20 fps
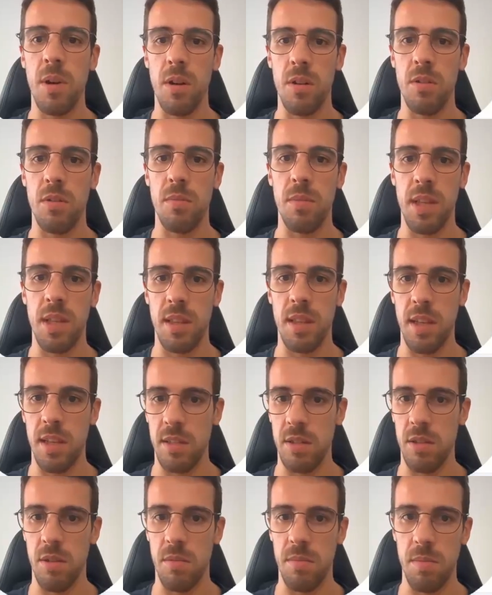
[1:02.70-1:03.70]
Automate
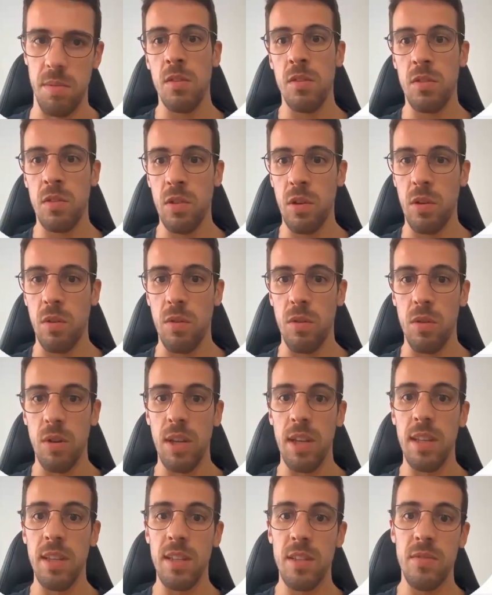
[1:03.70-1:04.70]
Desktop. So,
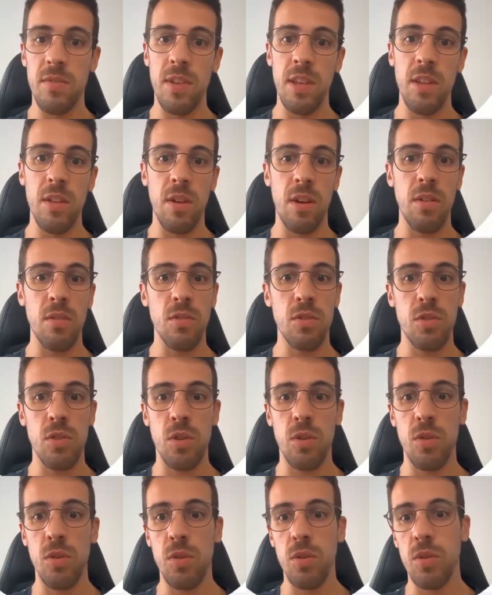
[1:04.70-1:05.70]
in this video, I will
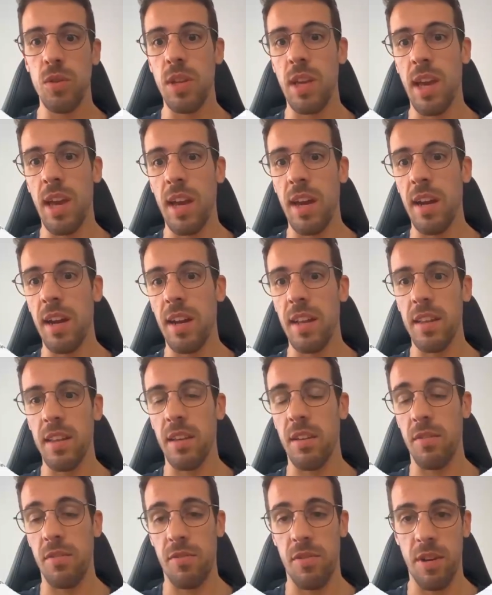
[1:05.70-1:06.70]
show you the error
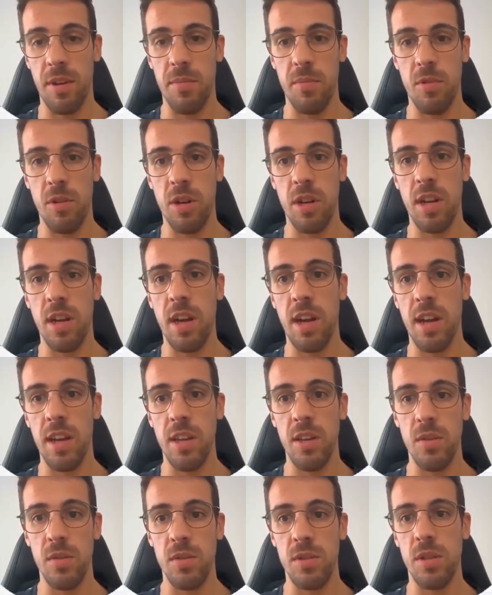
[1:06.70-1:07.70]
handling framework I
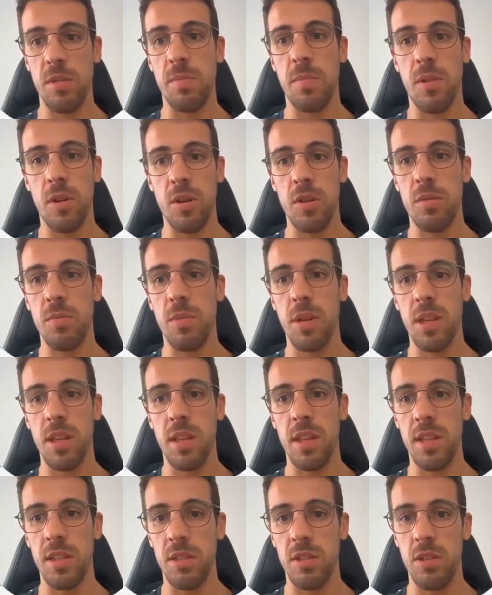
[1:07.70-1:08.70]
use in Power Automate
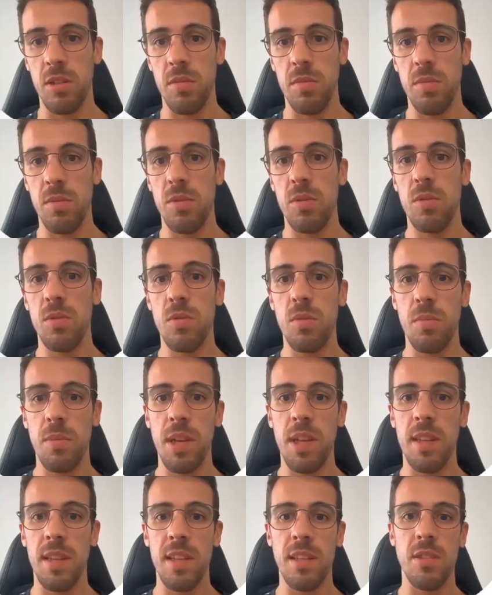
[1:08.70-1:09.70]
Desktop to
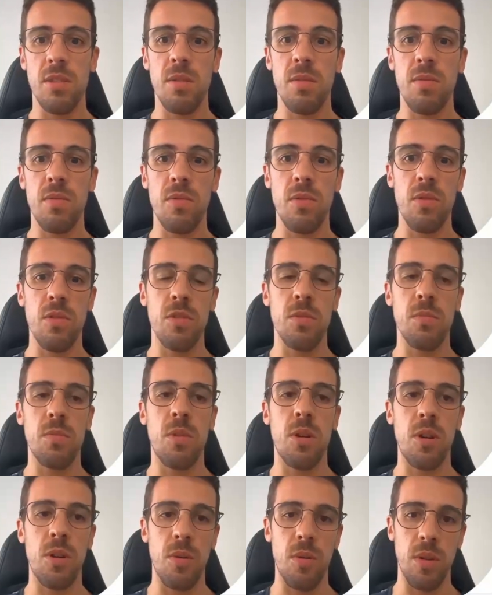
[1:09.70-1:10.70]
make desktop flows
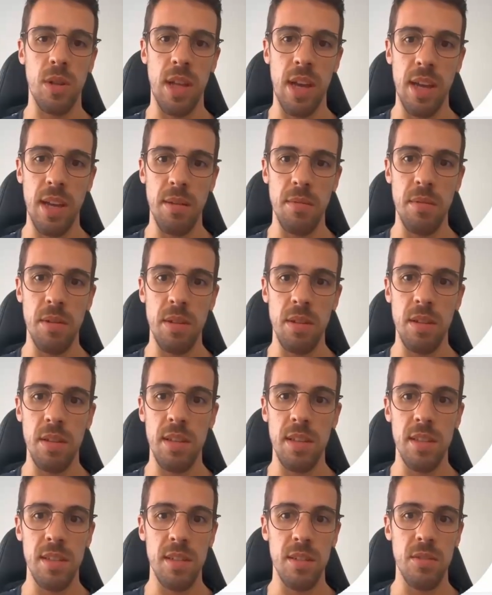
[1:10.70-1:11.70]
more reliable,
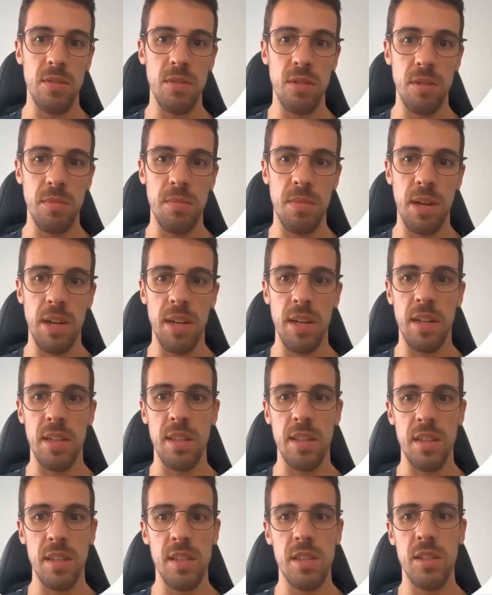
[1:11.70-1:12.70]
easier to debug,
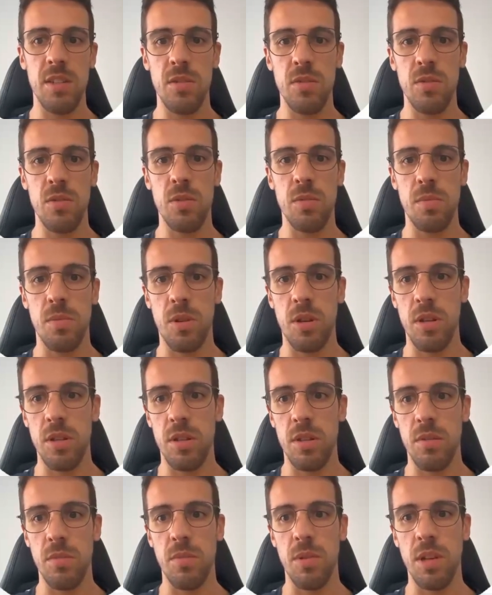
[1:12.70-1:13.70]
and easier to
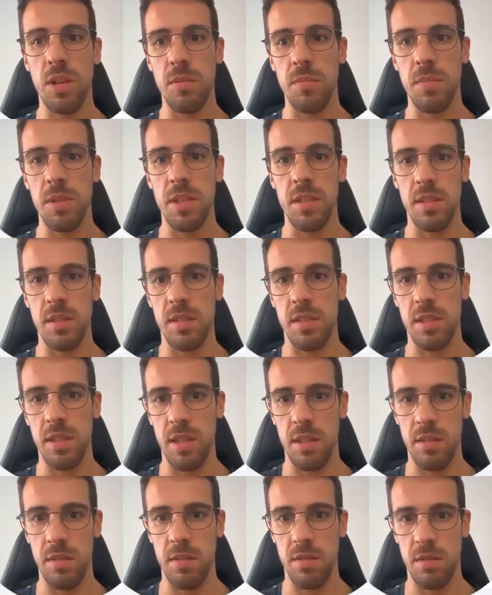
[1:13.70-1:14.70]
support in real business
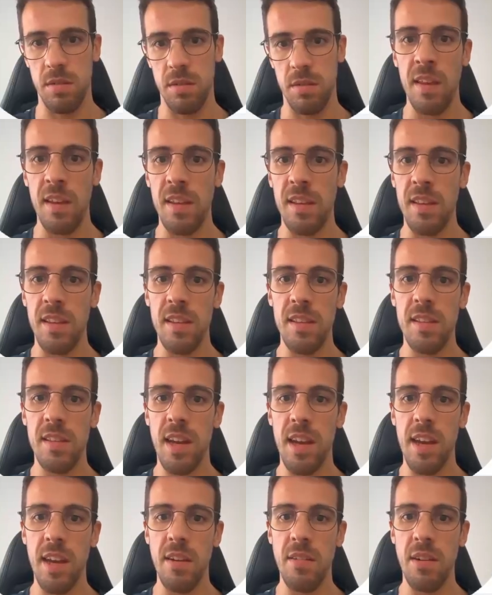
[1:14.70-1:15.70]
scenarios. In this
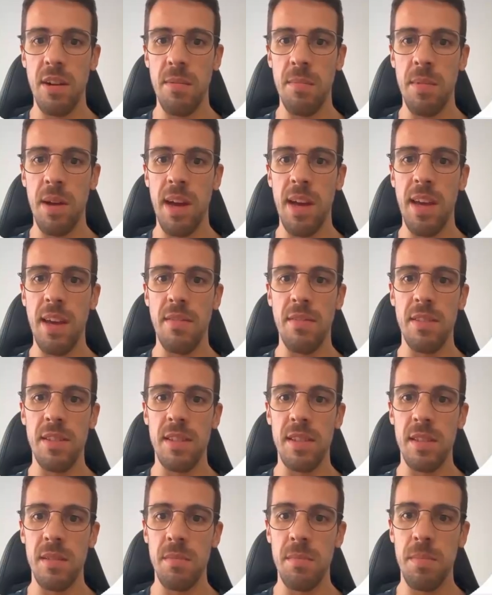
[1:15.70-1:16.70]
diagram, I have a
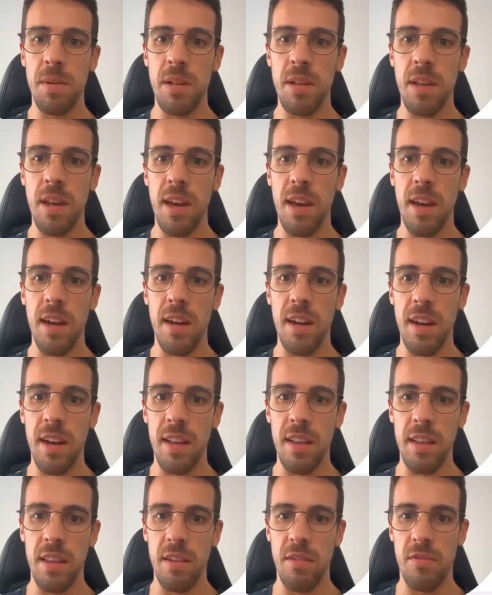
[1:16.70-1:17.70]
simple error
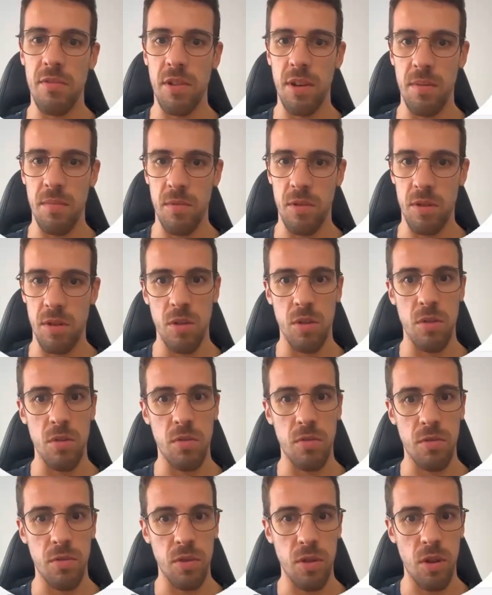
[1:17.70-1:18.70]
handling framework. The
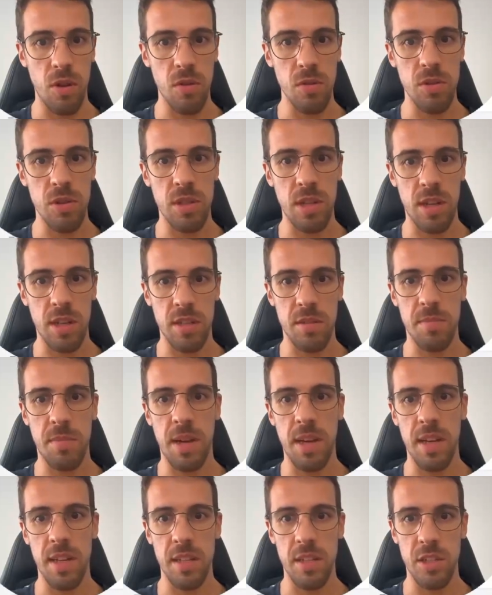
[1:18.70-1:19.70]
flow starts
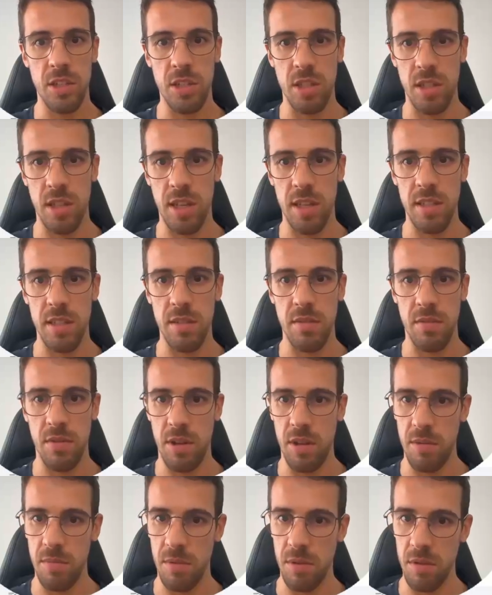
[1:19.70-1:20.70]
by initializing
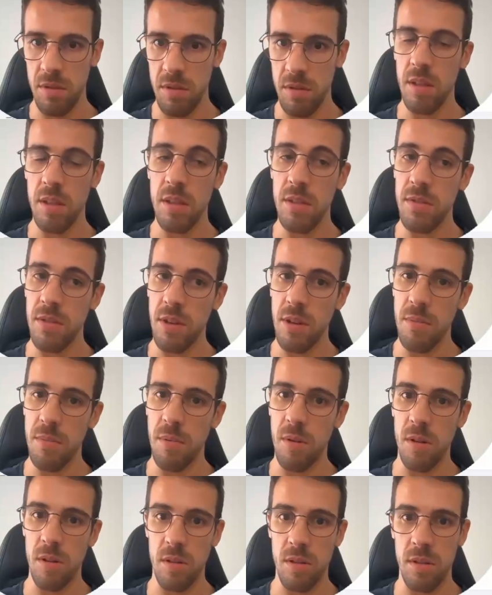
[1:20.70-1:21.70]
variables. This is very
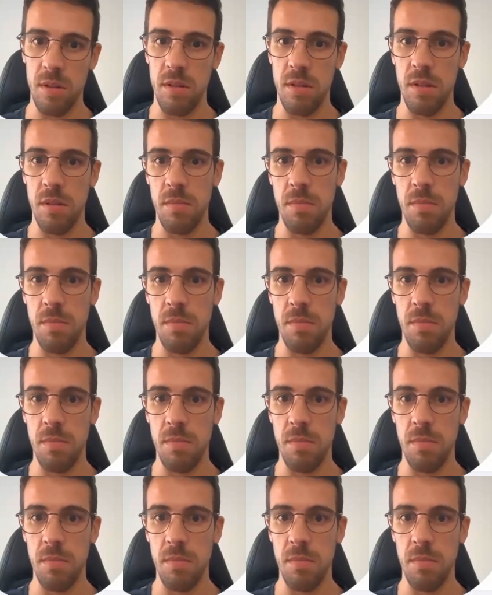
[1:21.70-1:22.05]
important.